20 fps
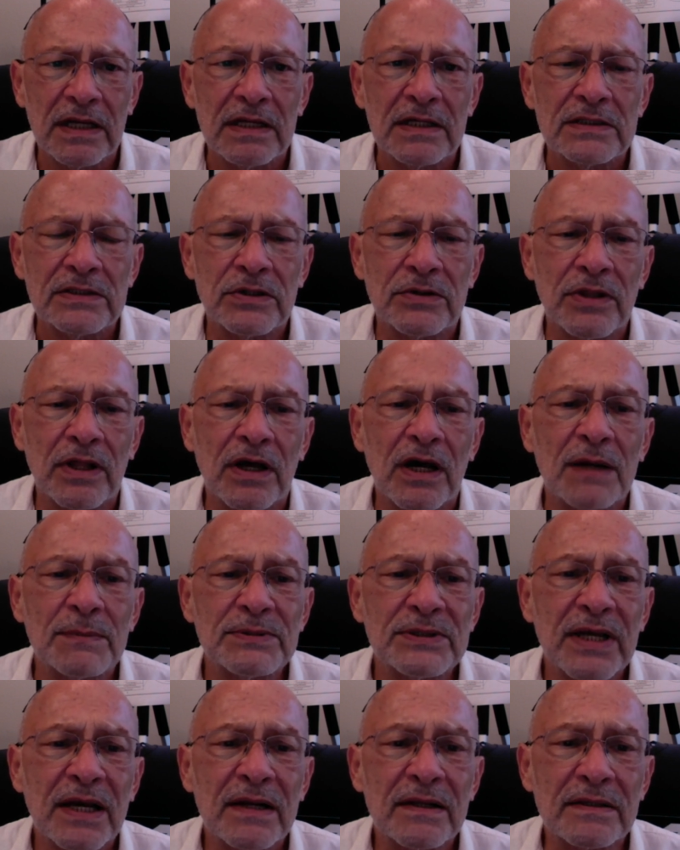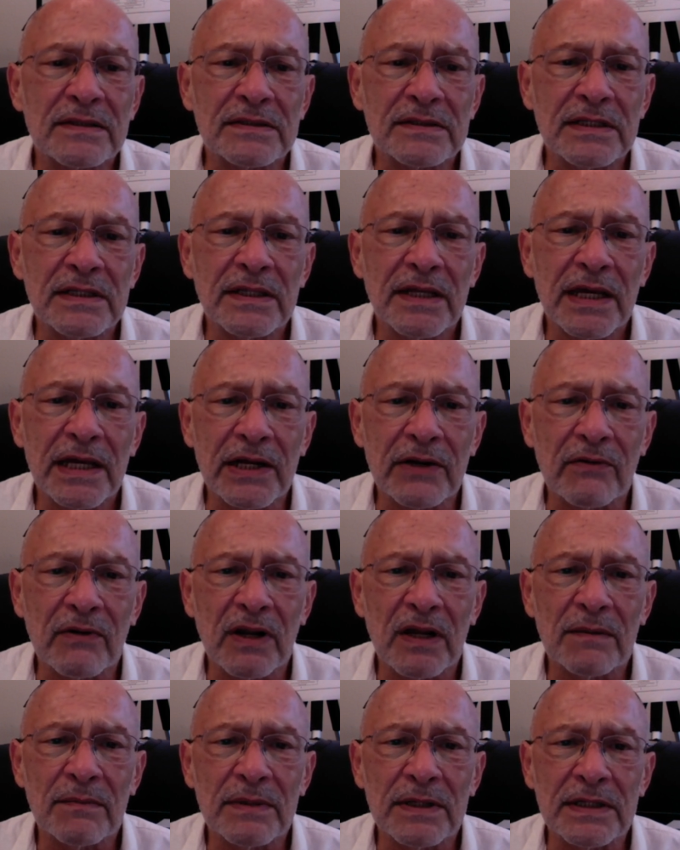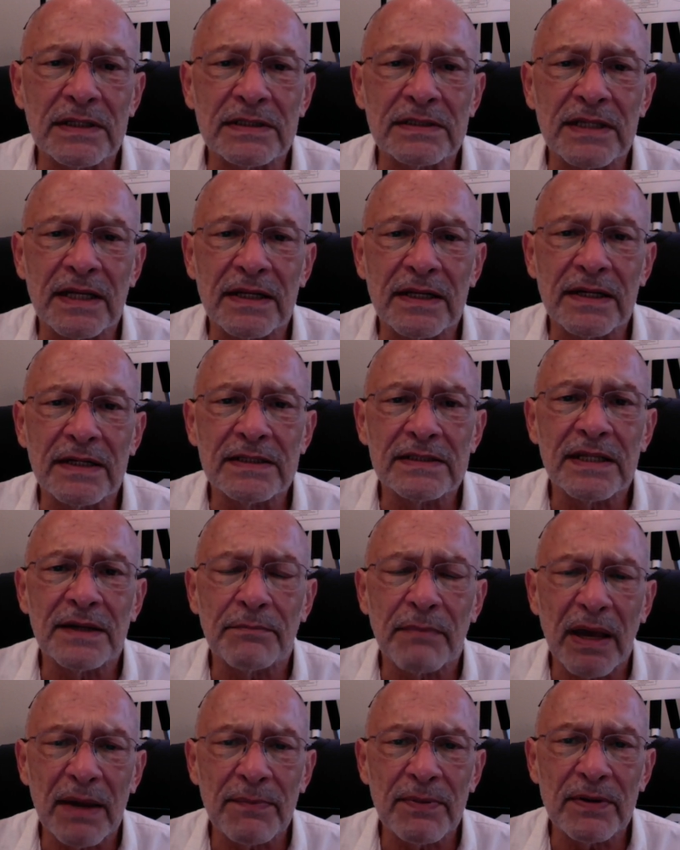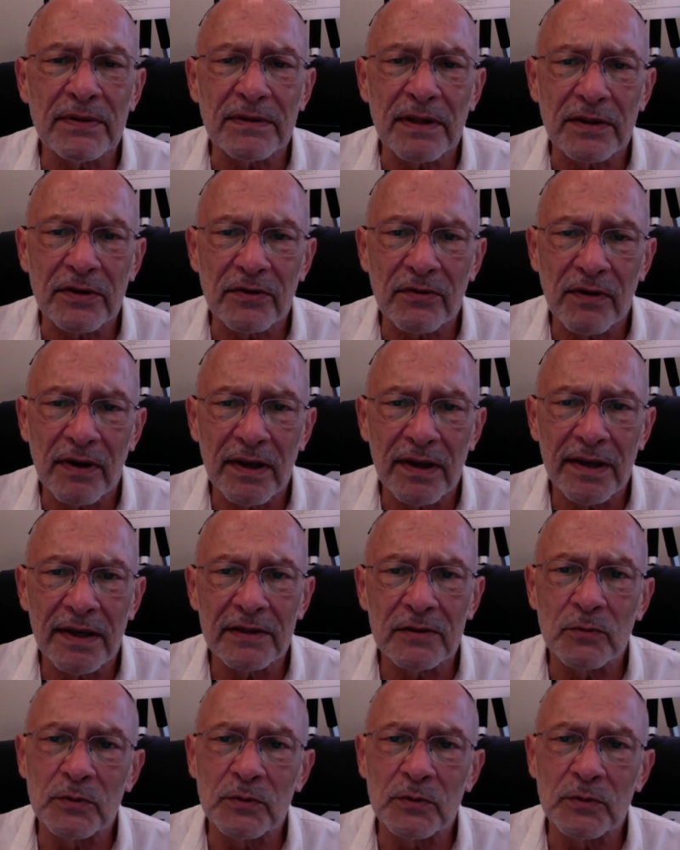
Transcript: So the upside of the C-diagram is that it is the mapping of the triad,